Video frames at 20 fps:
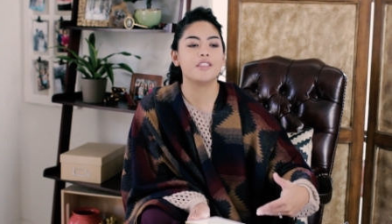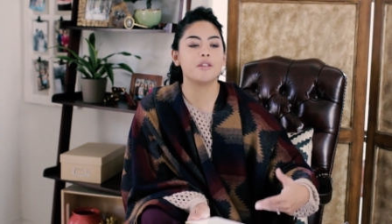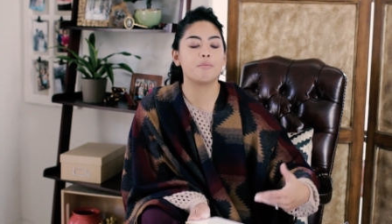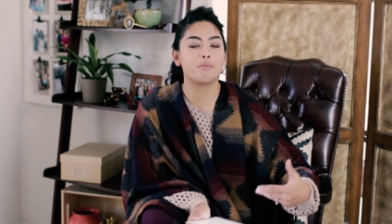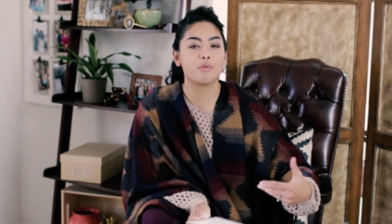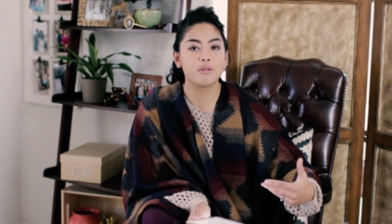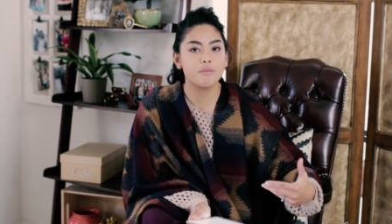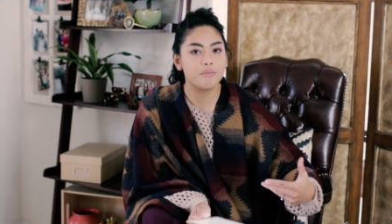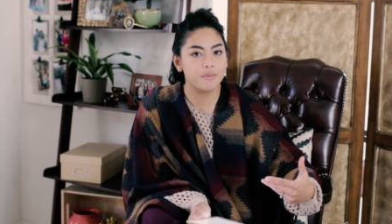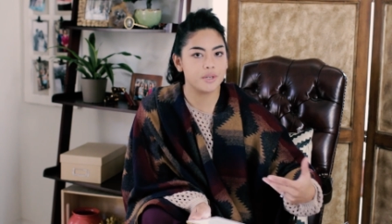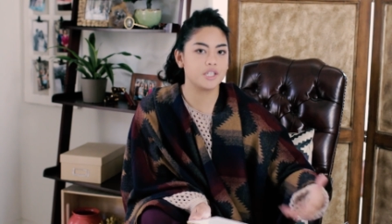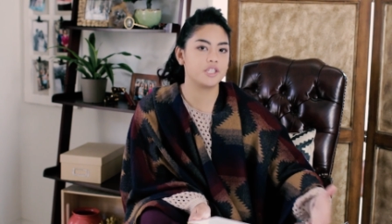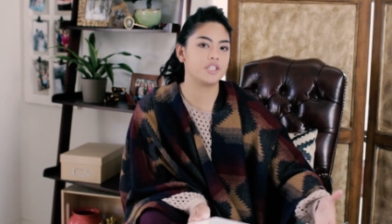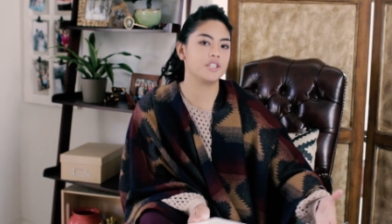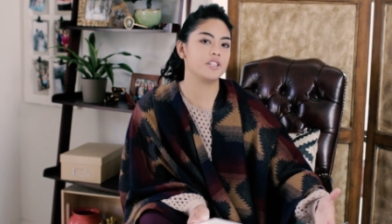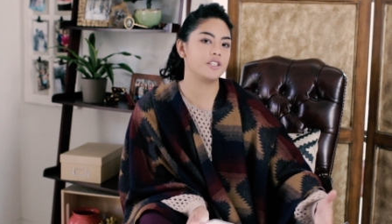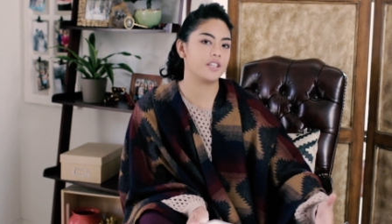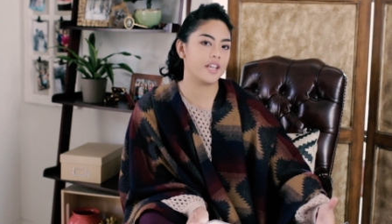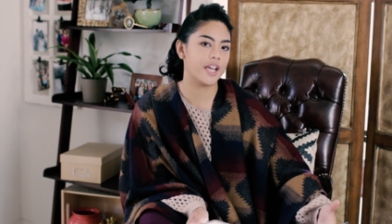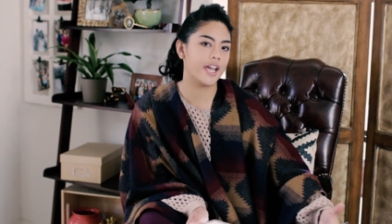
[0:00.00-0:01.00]
the
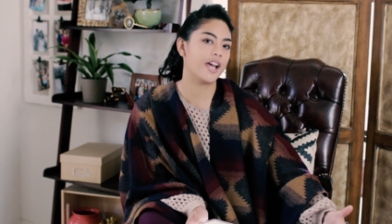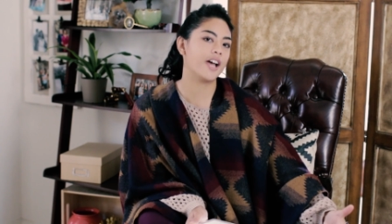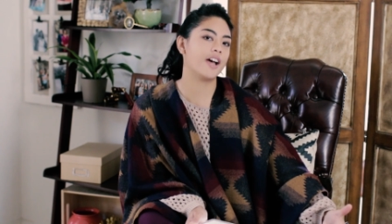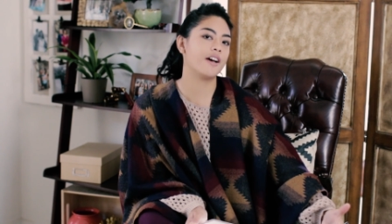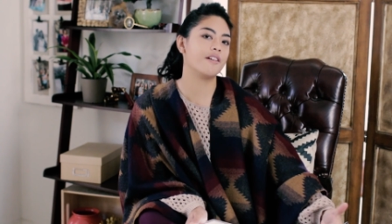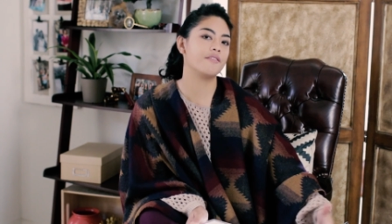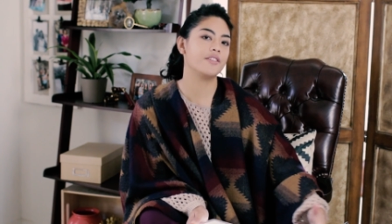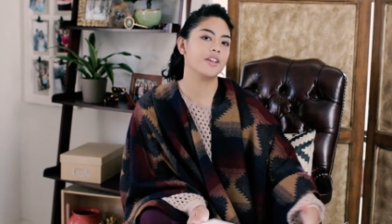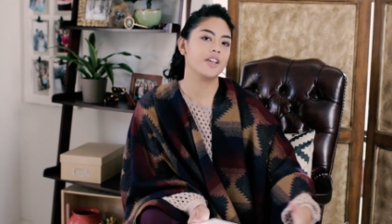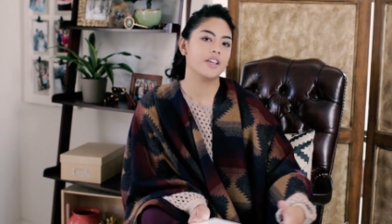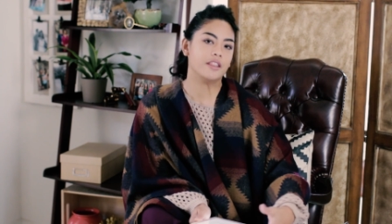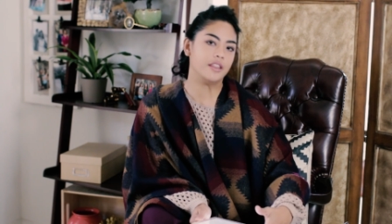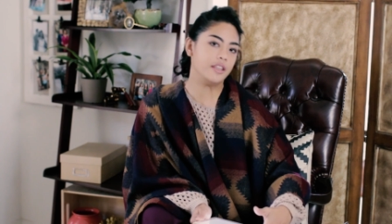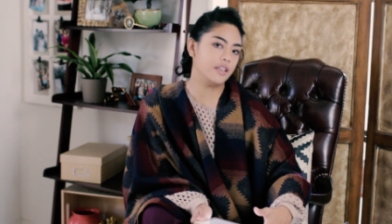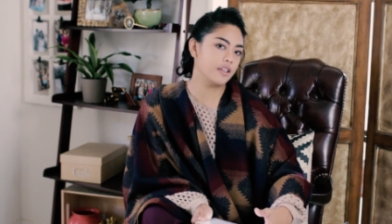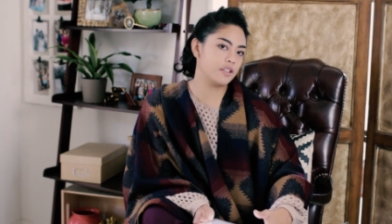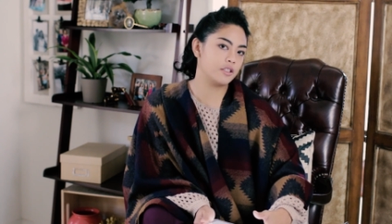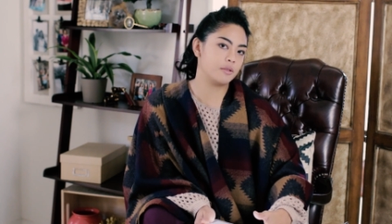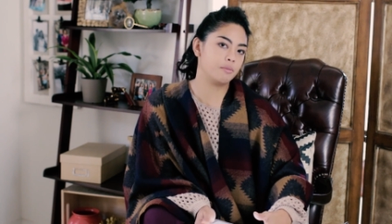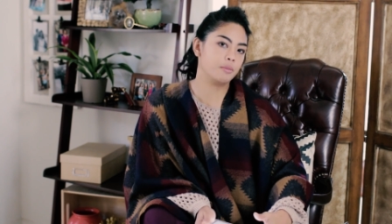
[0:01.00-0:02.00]
permission to have
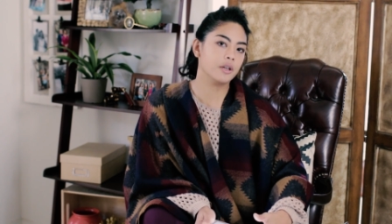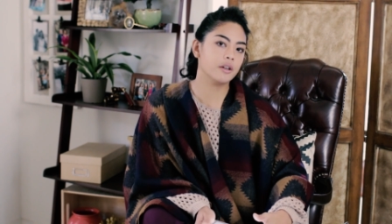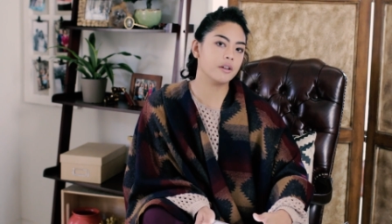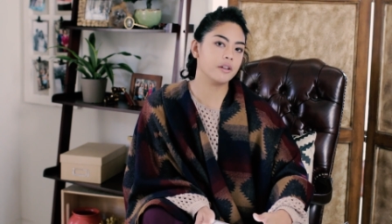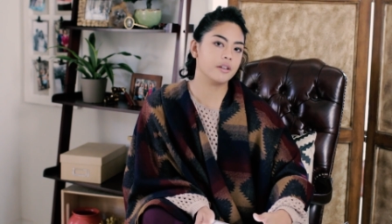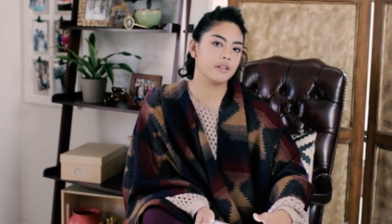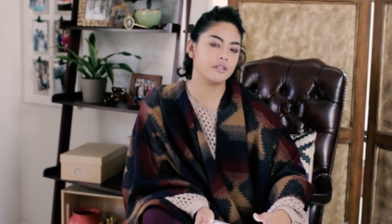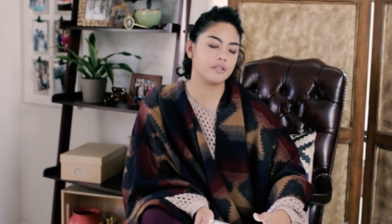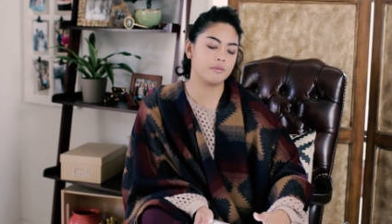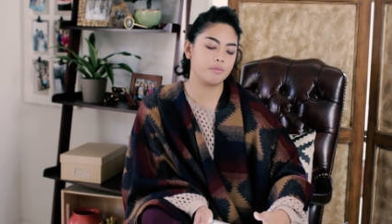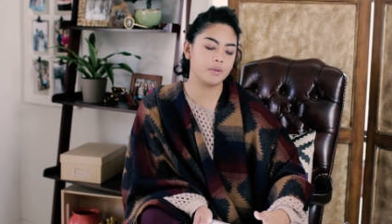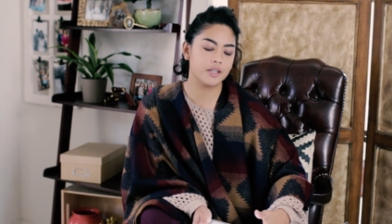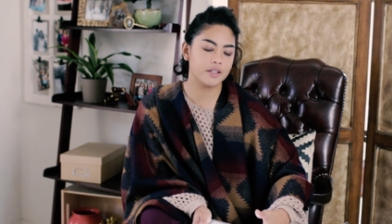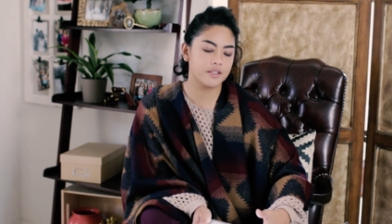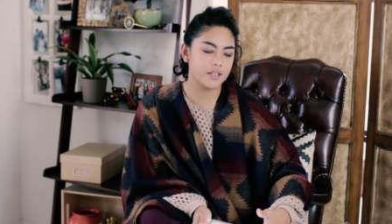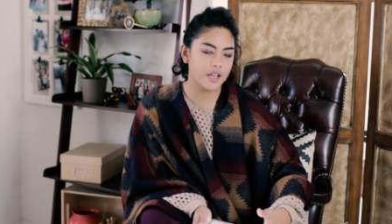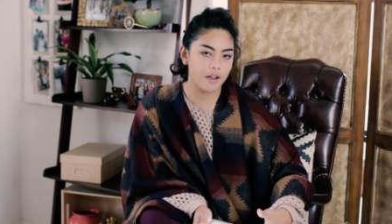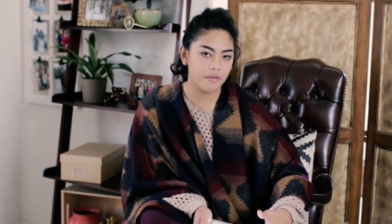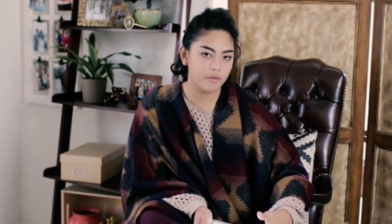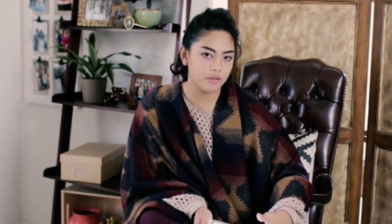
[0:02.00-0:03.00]
the experience,
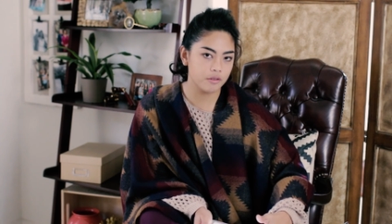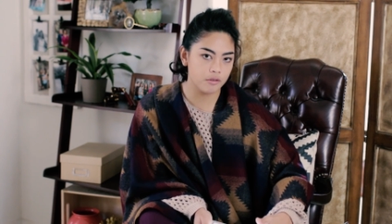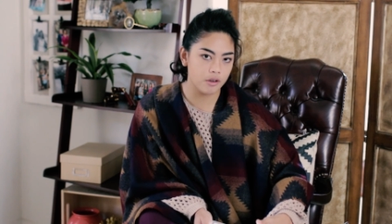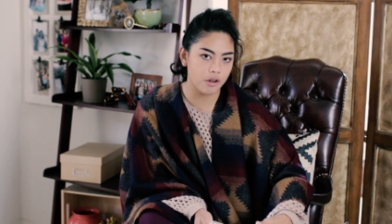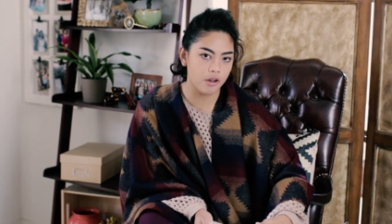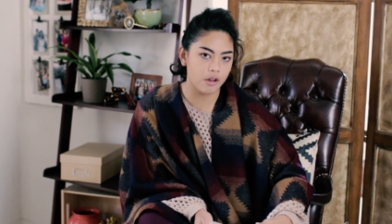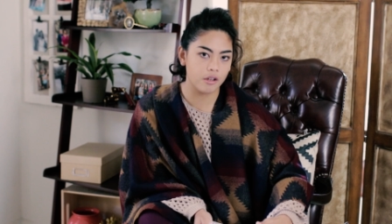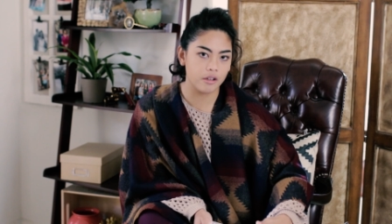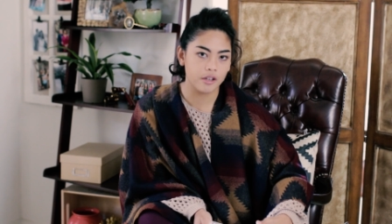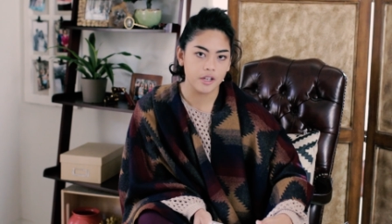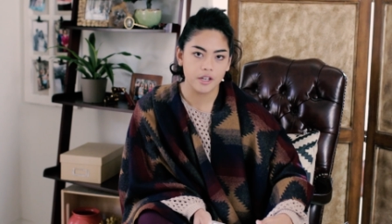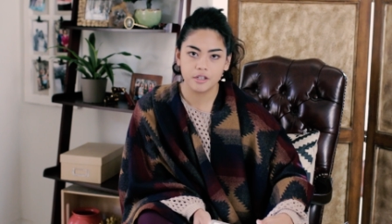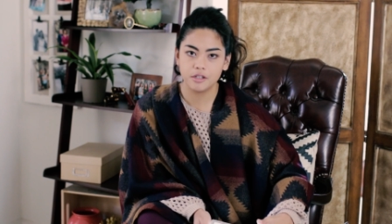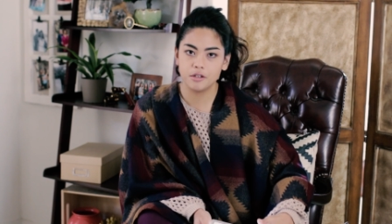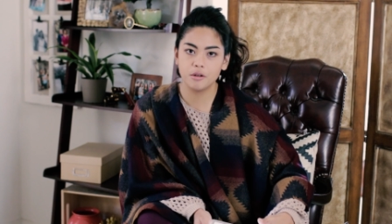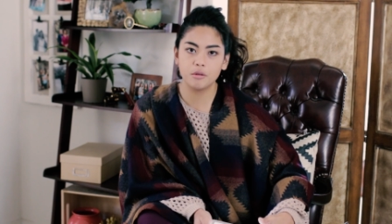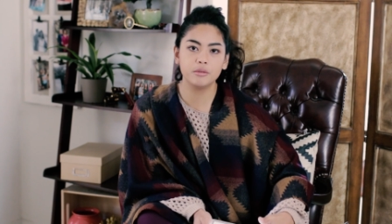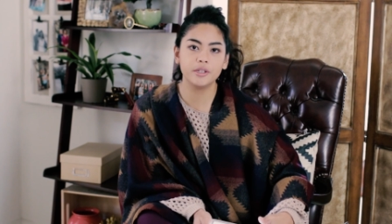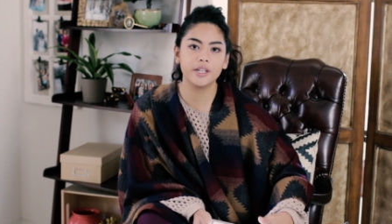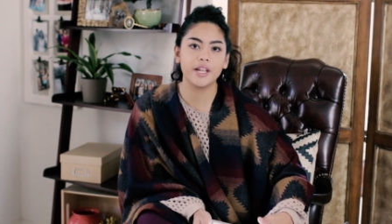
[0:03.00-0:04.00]
because after all,
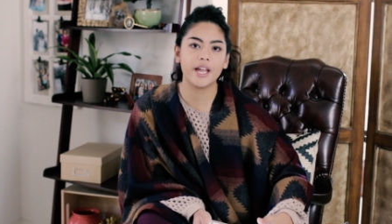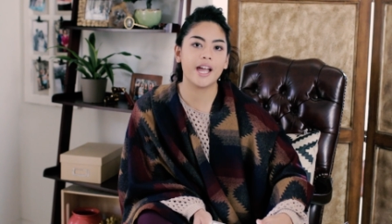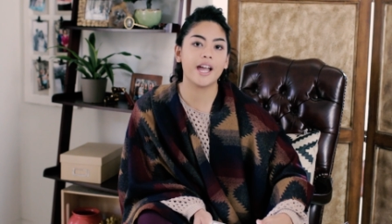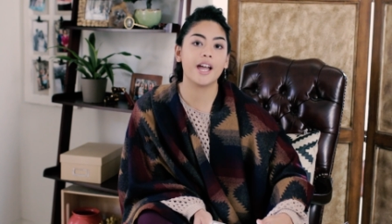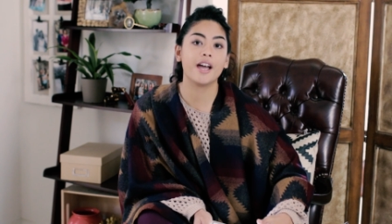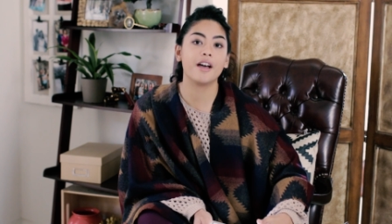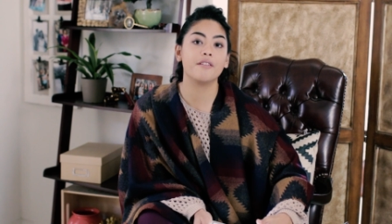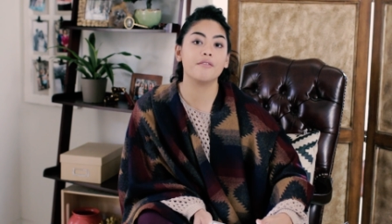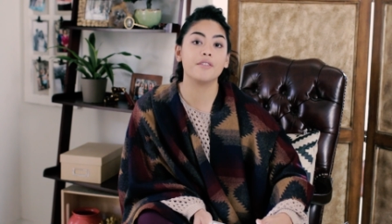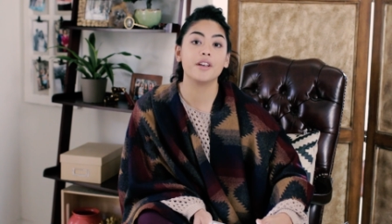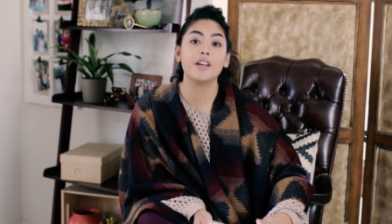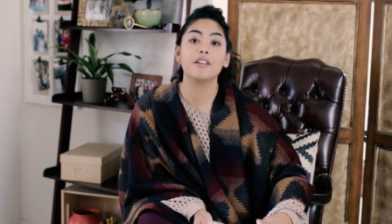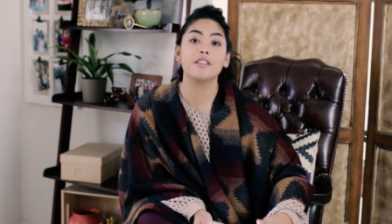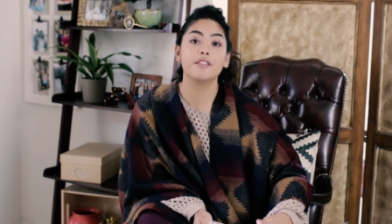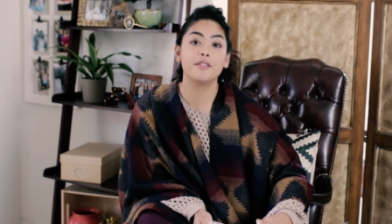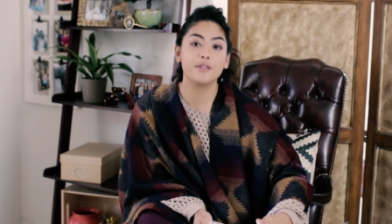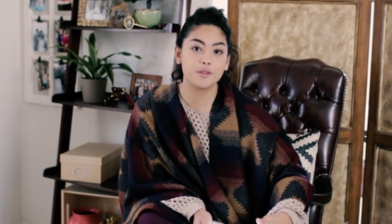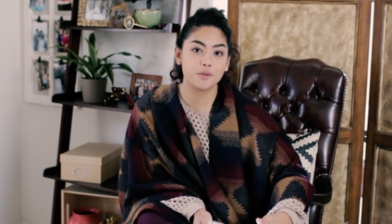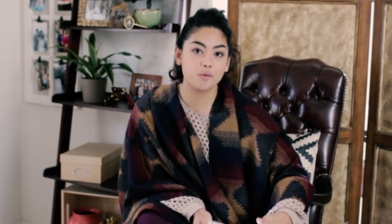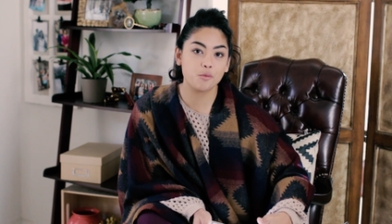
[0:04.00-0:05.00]
you only
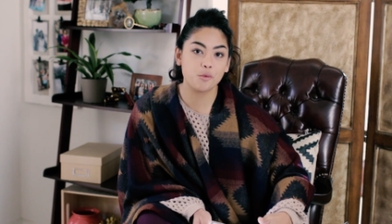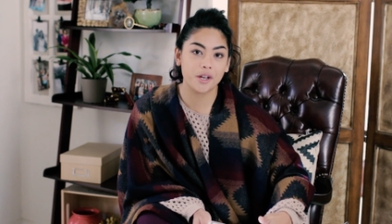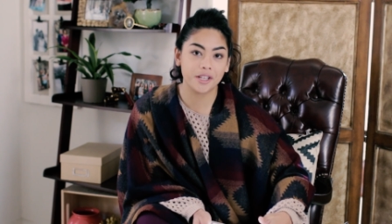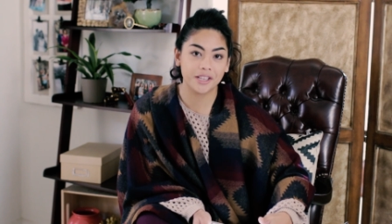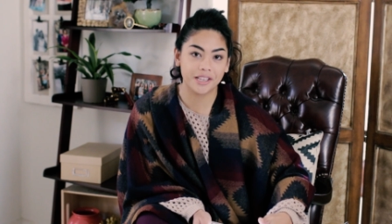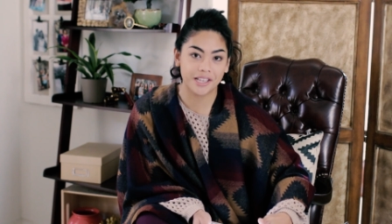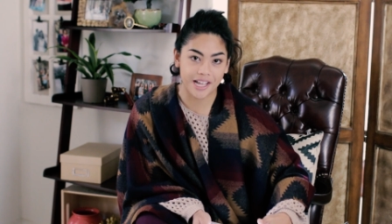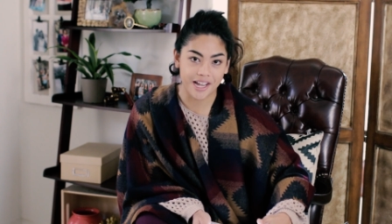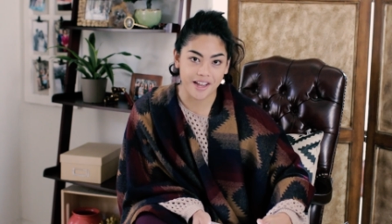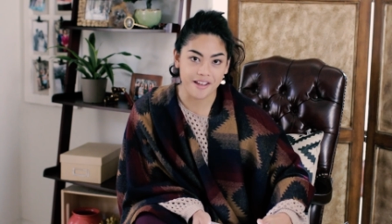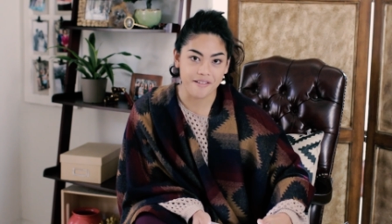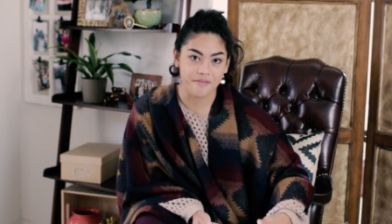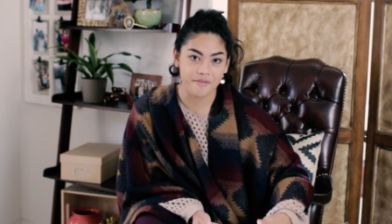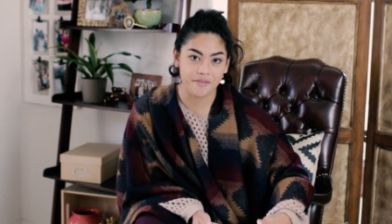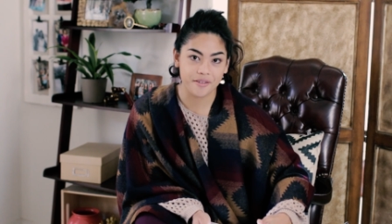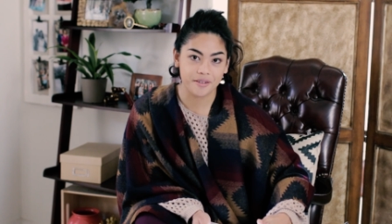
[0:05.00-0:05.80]
have this one life.